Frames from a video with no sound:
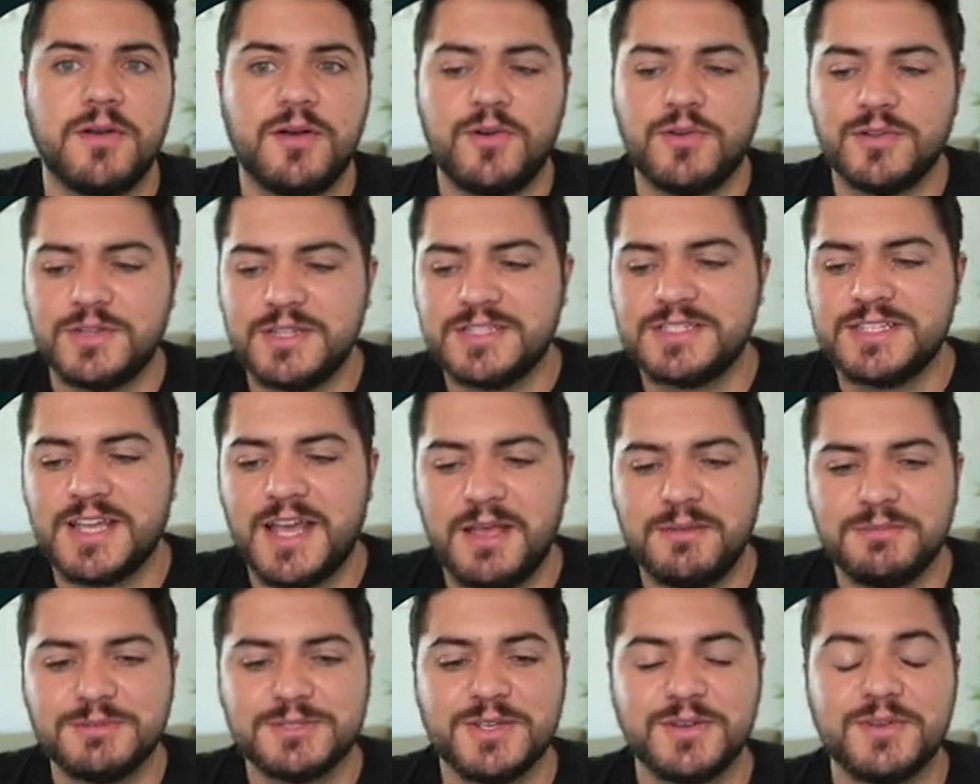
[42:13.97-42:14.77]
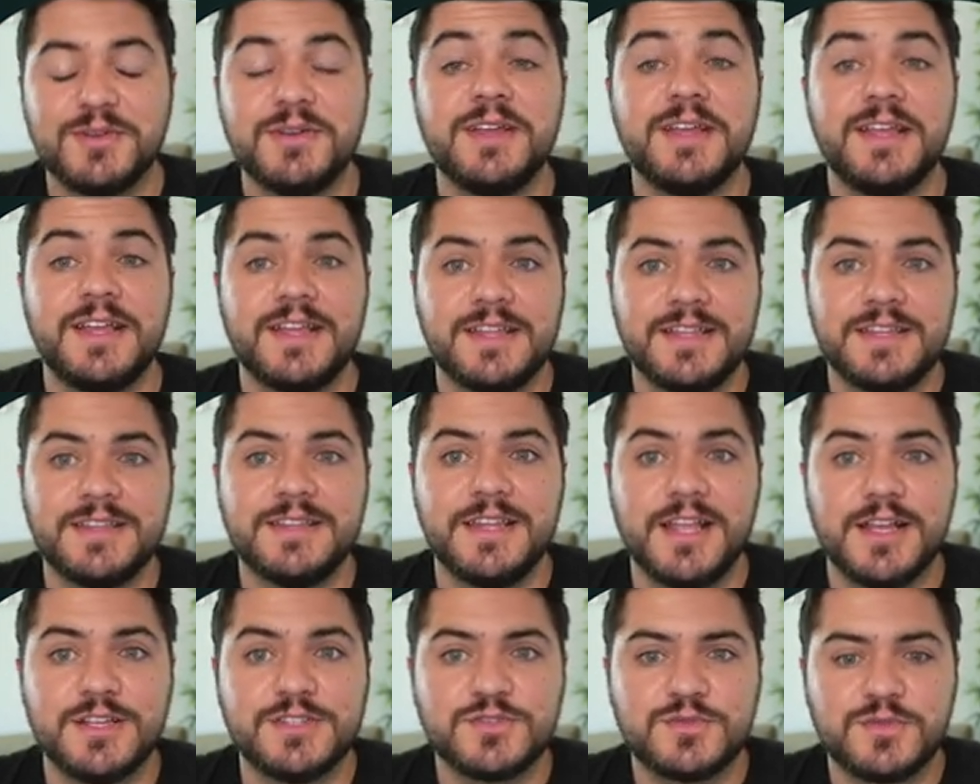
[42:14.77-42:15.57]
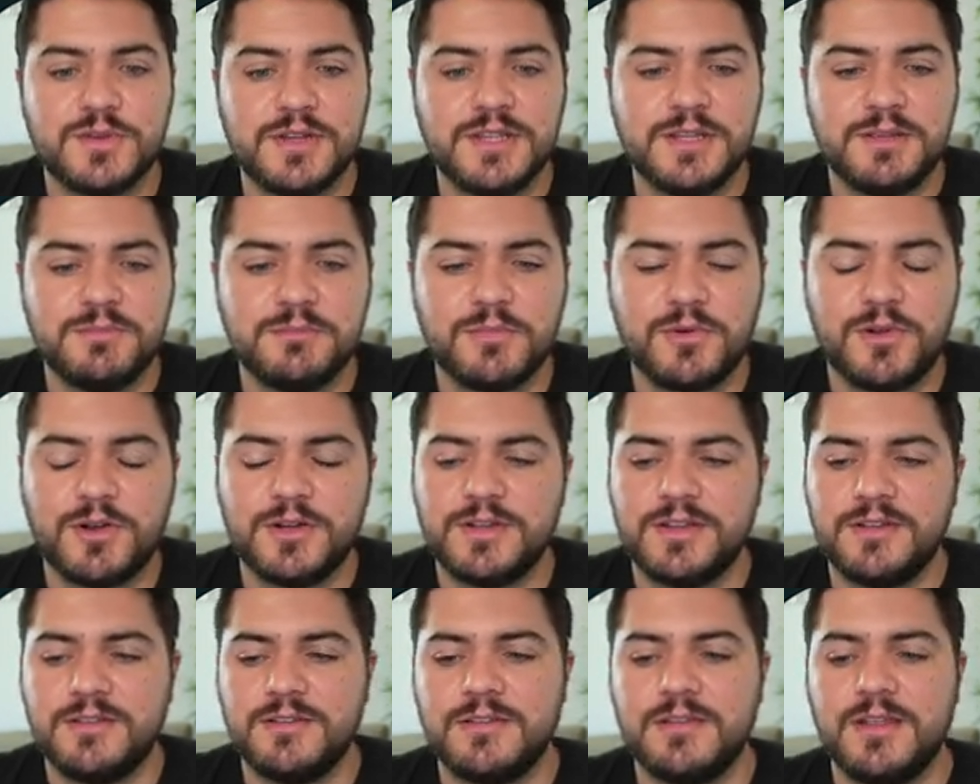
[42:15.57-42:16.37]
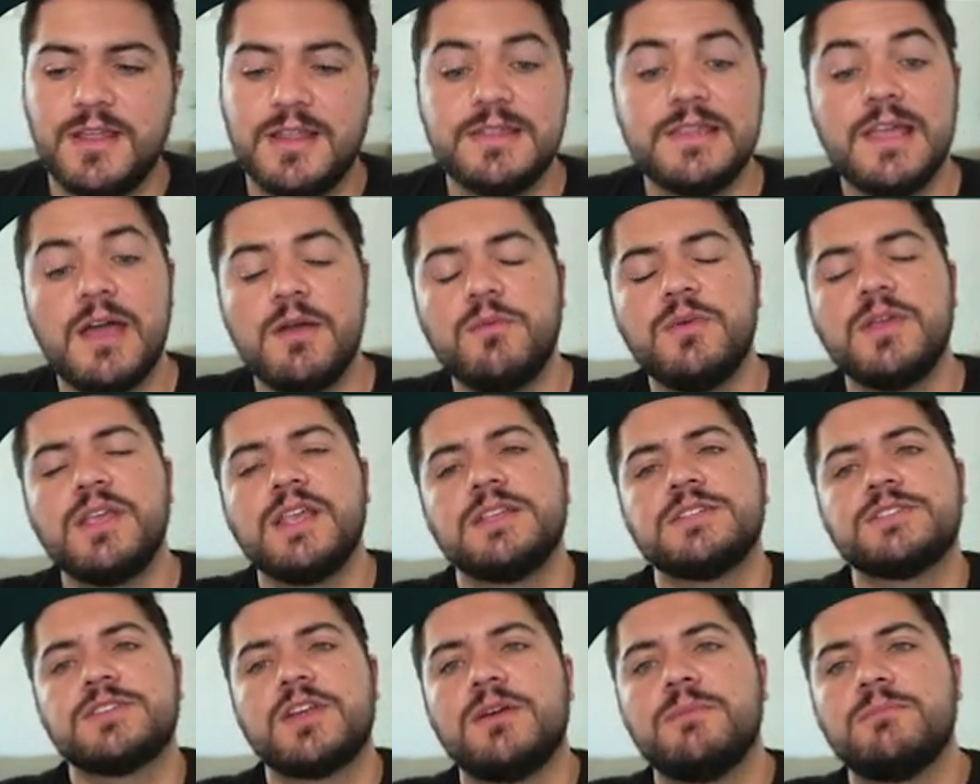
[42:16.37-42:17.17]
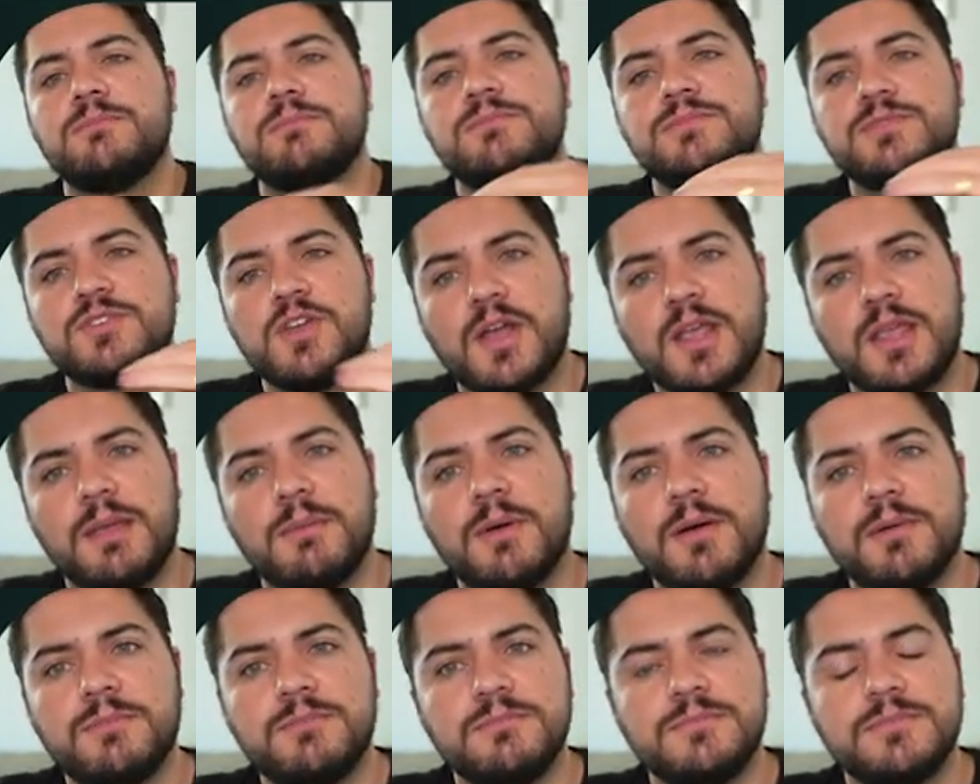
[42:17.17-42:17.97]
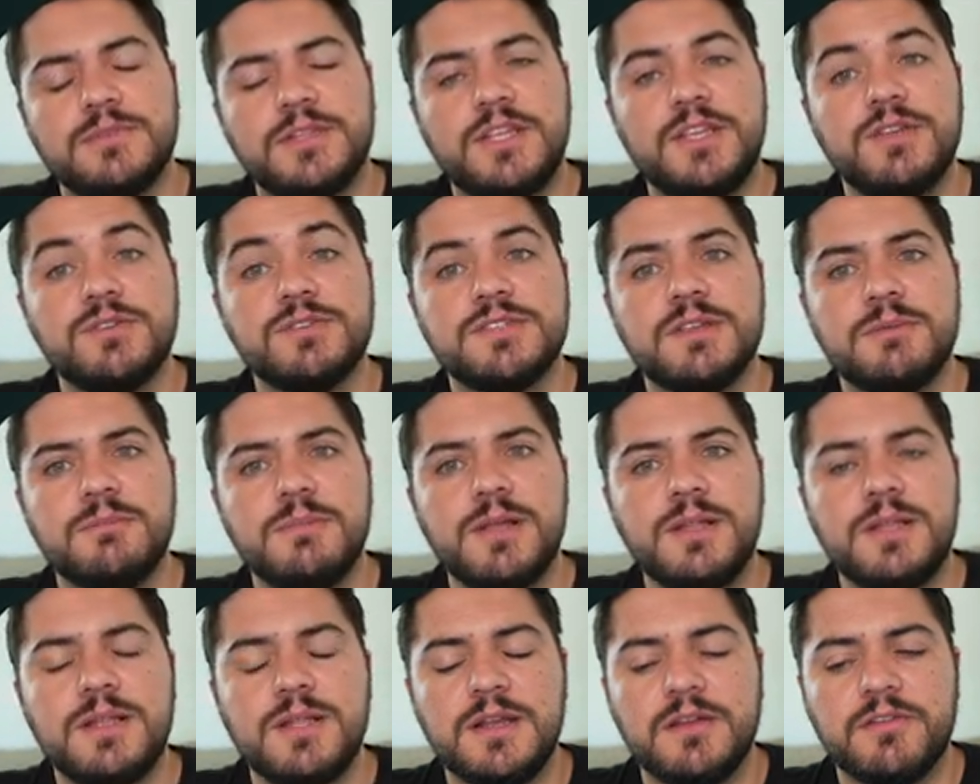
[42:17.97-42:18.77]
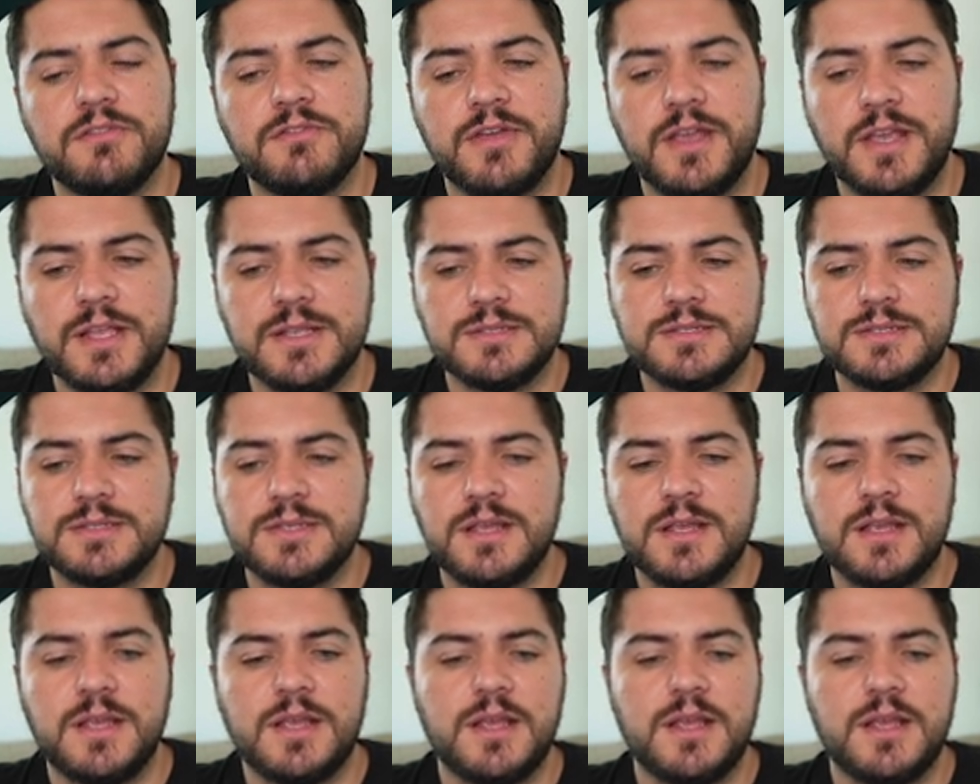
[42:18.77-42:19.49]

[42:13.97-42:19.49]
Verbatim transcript: all the time. So that's really important. And then we can start talking about the usability of things.